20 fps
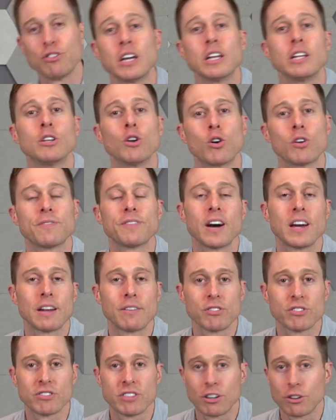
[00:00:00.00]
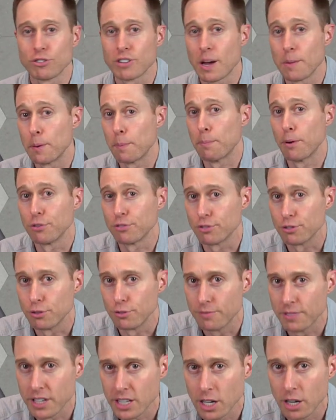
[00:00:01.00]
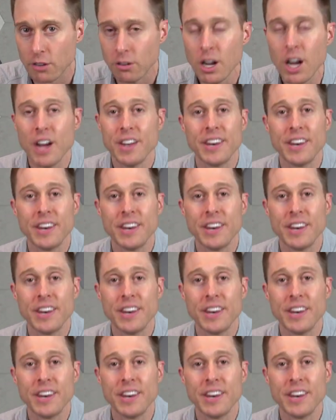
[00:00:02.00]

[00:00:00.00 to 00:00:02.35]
notified every single time I post a new video,